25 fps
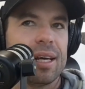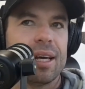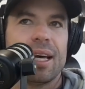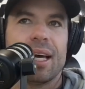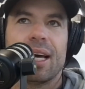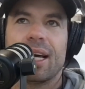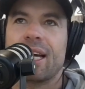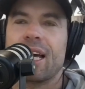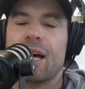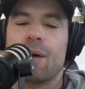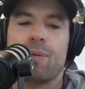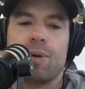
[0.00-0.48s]

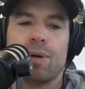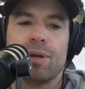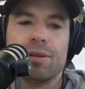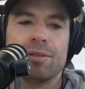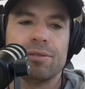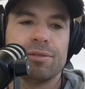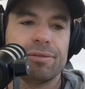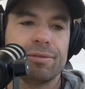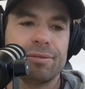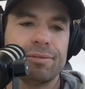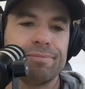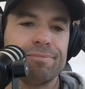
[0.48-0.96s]
a couple
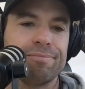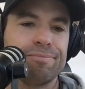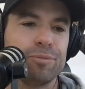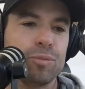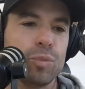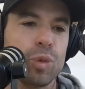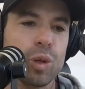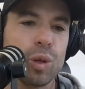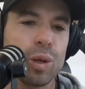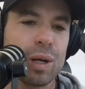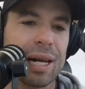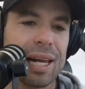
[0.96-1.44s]
of
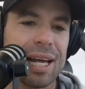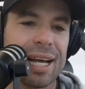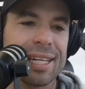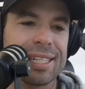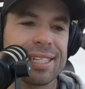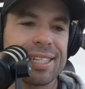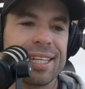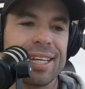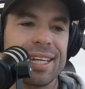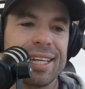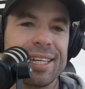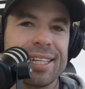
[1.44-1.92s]

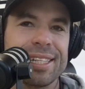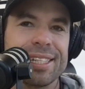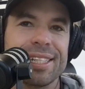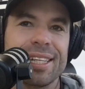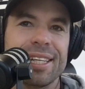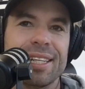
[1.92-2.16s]
world-class kickers,